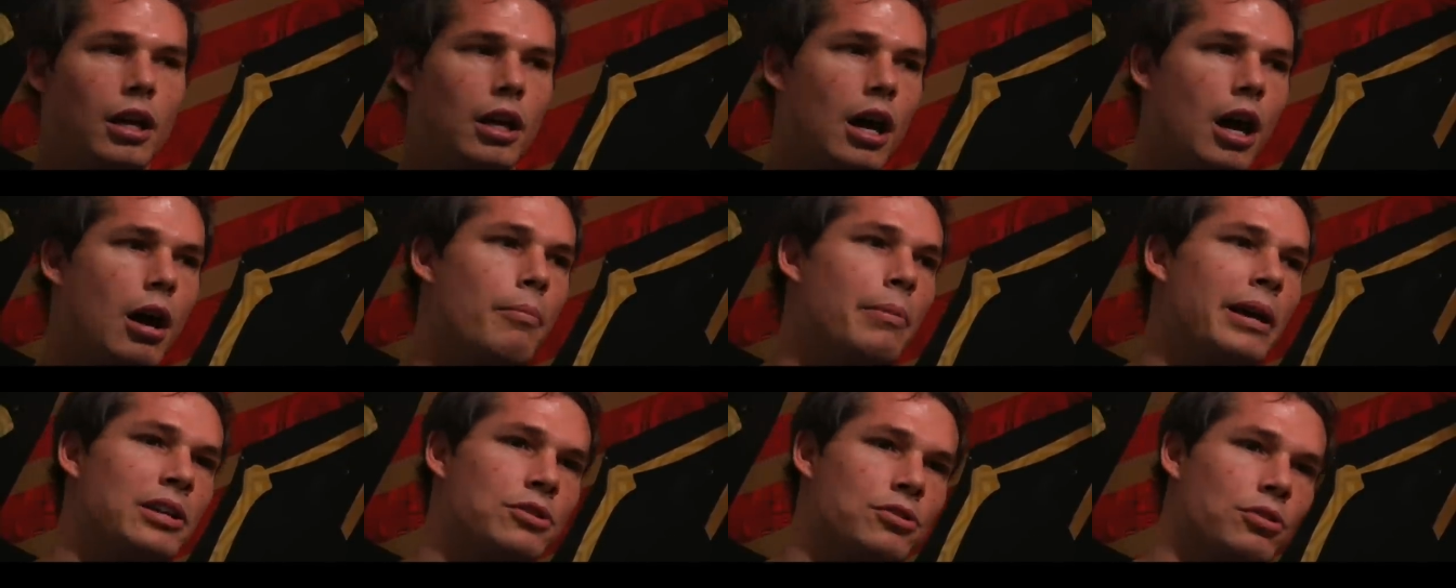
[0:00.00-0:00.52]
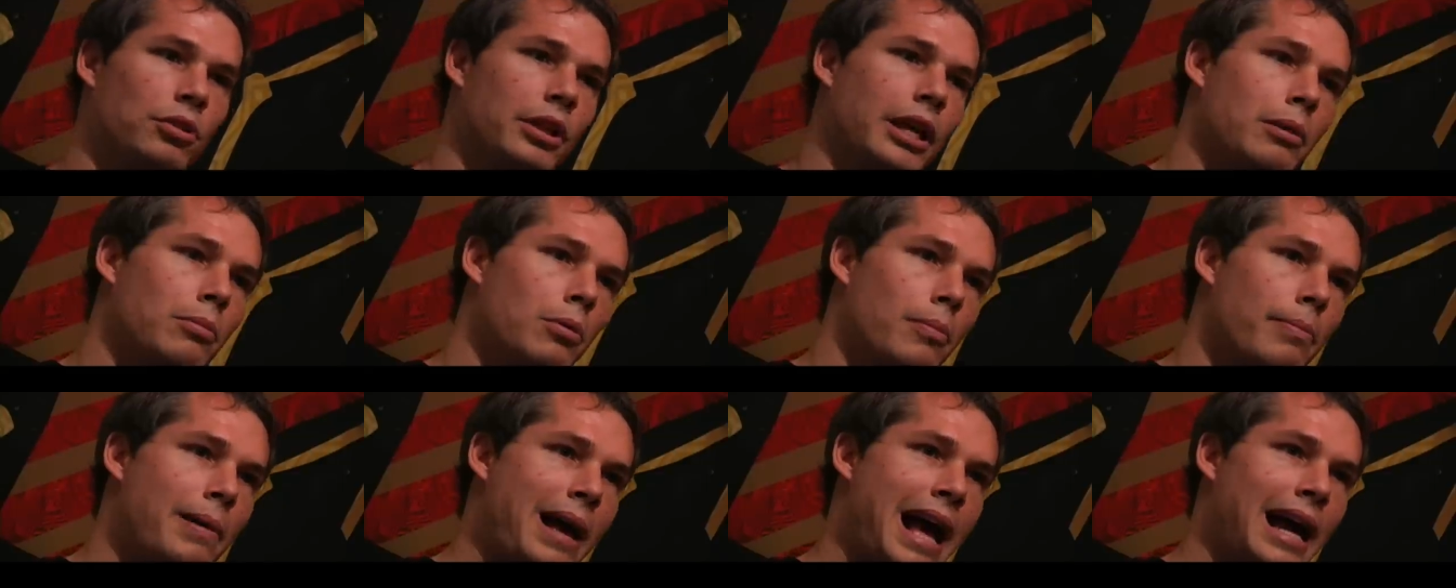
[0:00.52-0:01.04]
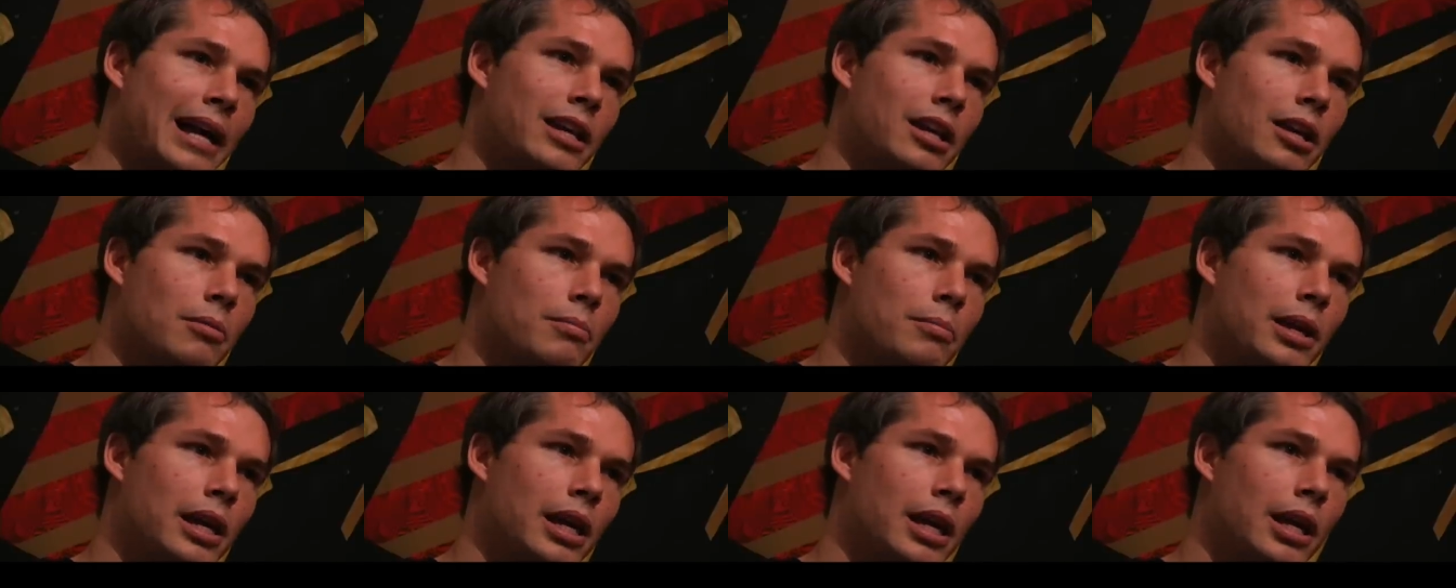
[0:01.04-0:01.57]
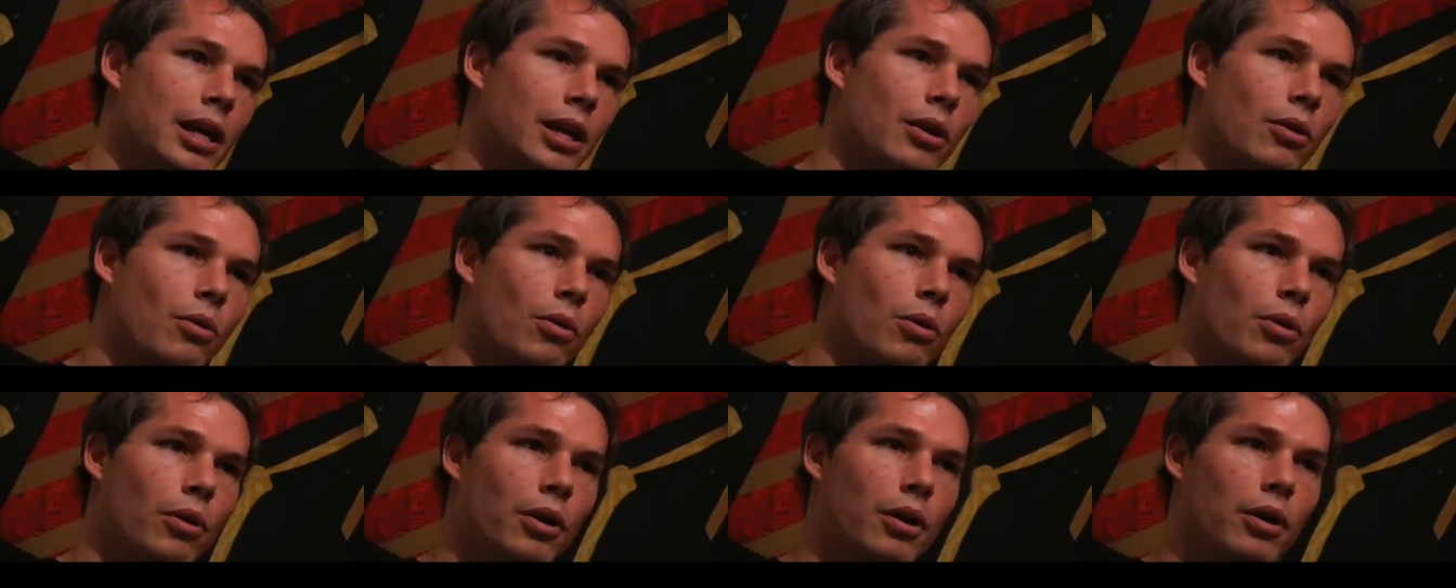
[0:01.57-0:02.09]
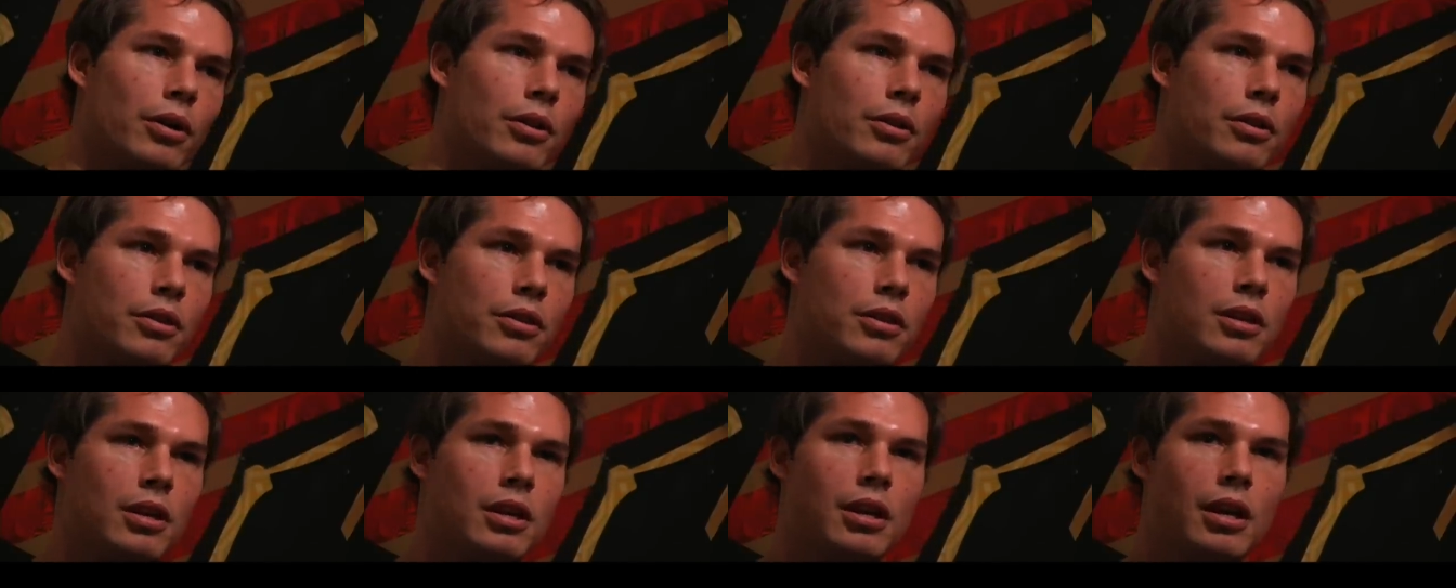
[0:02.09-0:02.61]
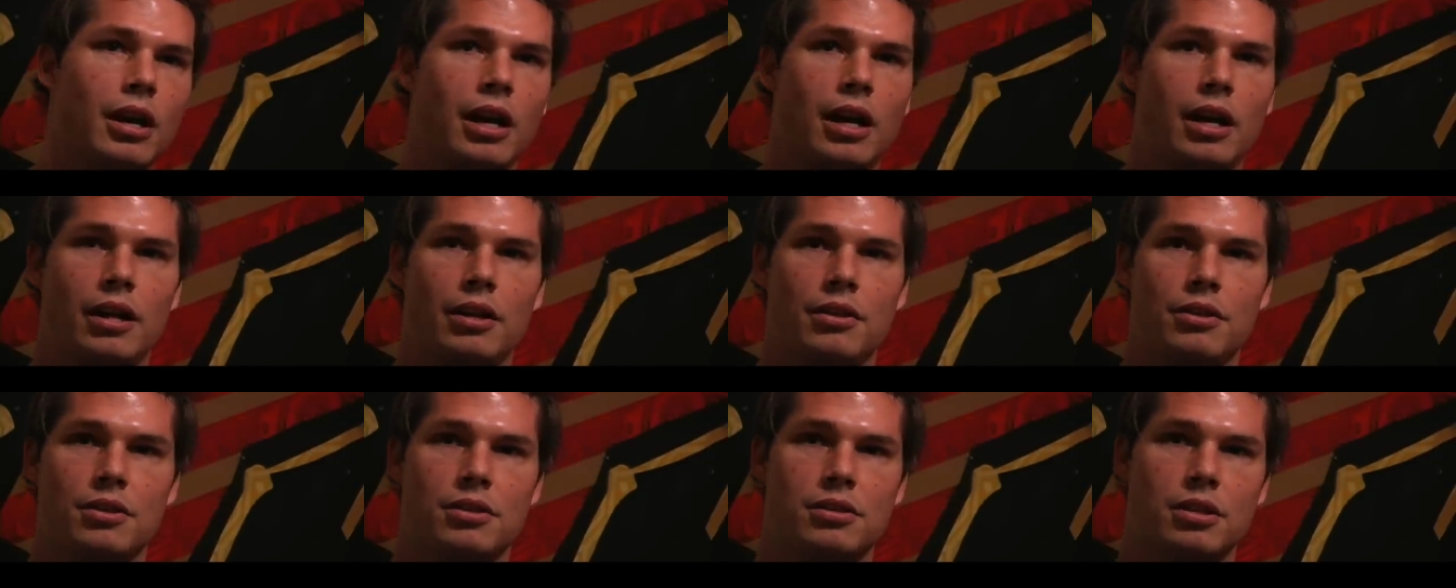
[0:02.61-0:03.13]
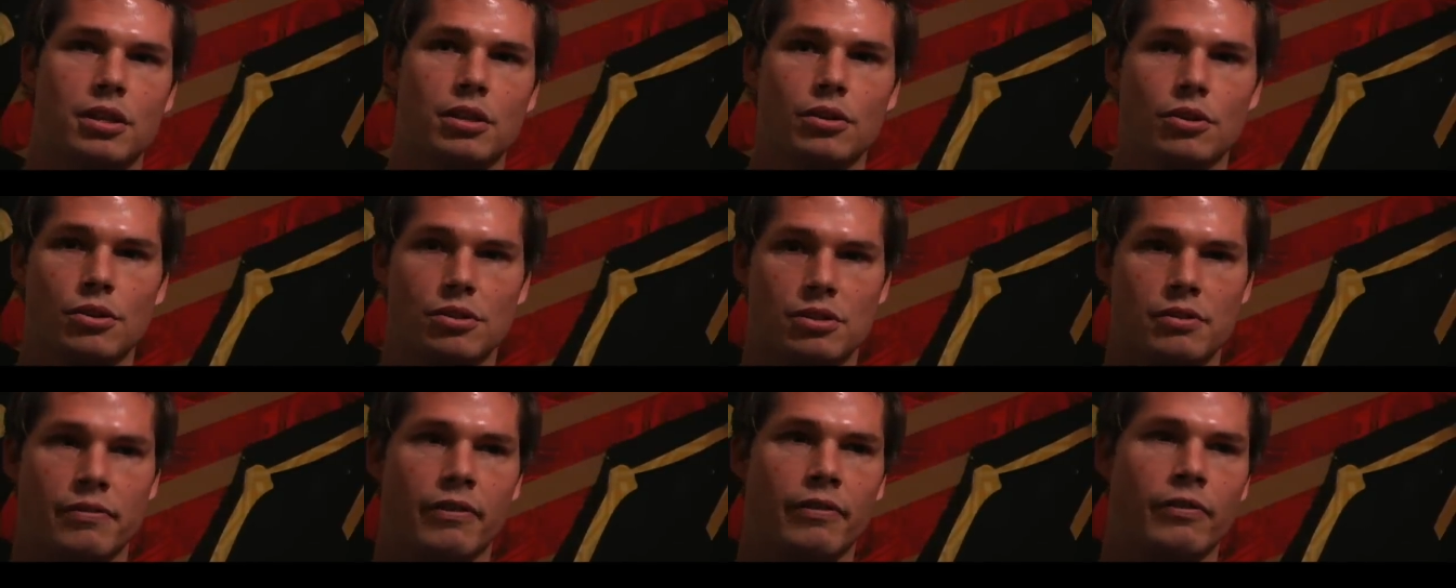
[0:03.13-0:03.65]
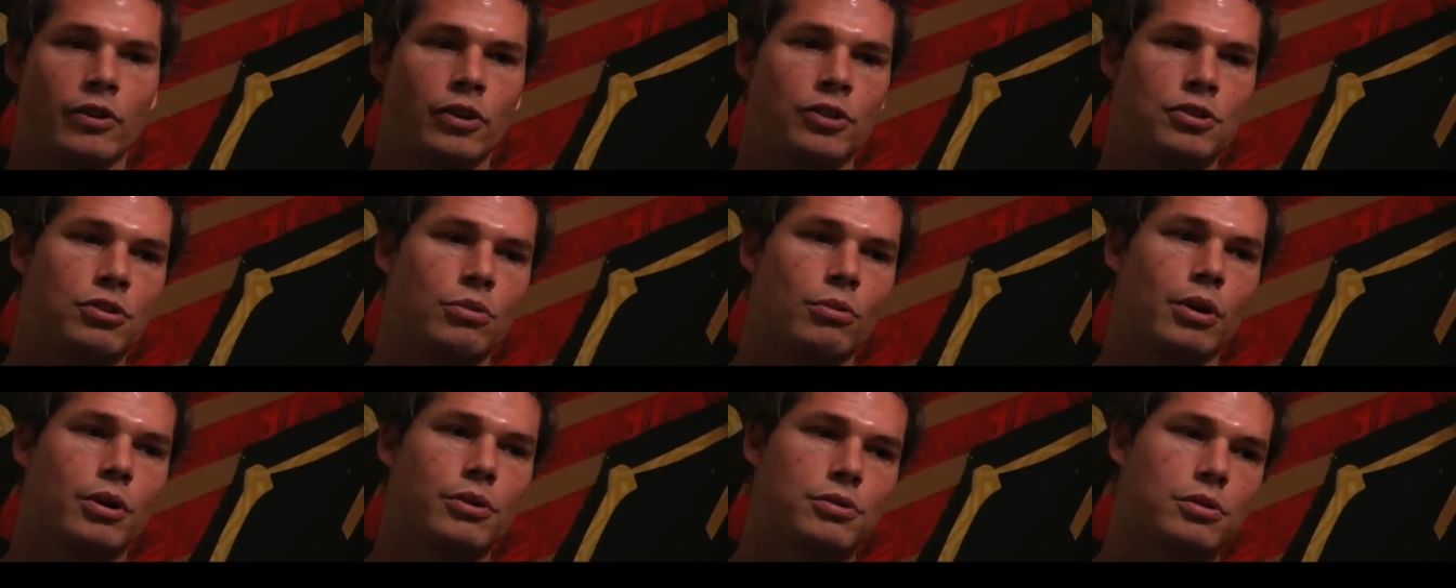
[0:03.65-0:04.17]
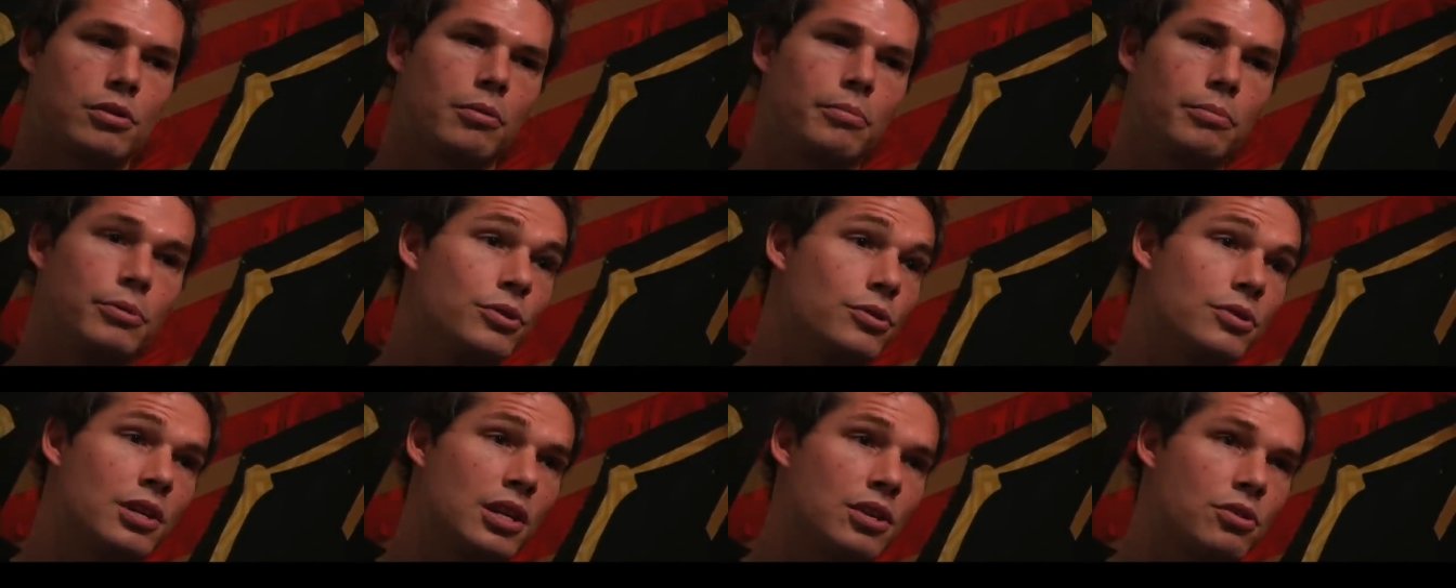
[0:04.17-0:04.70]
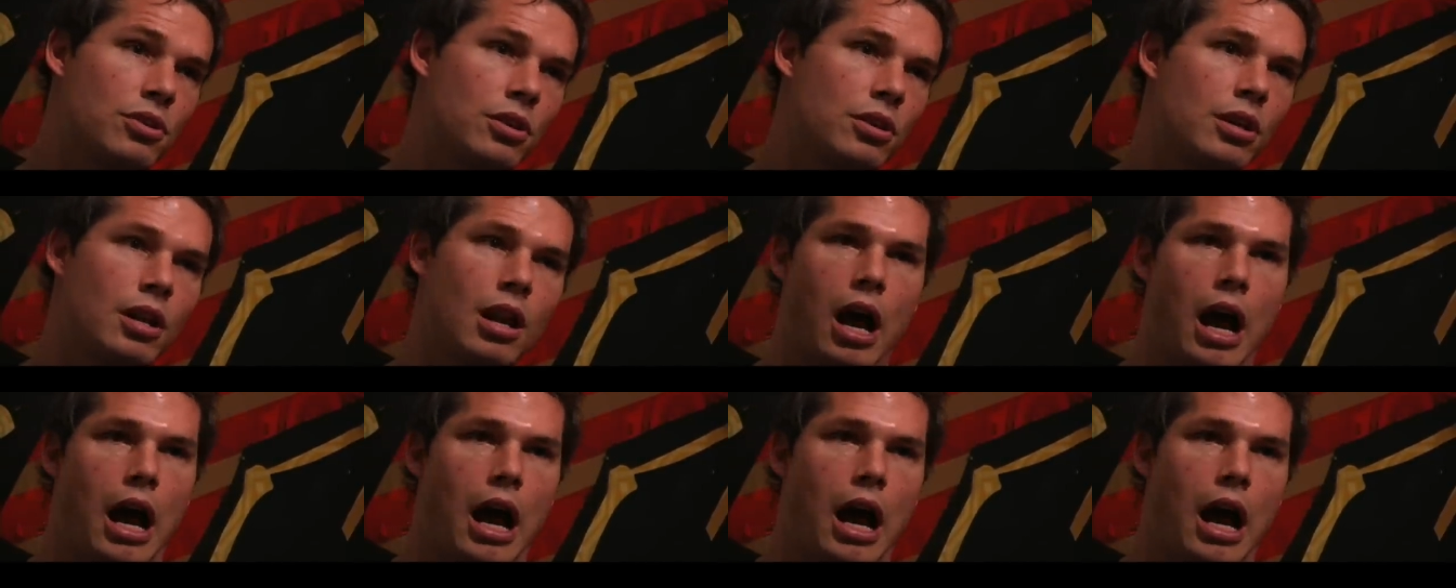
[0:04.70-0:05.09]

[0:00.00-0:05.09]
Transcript: a major label backing me or the skills of a virtuoso musician,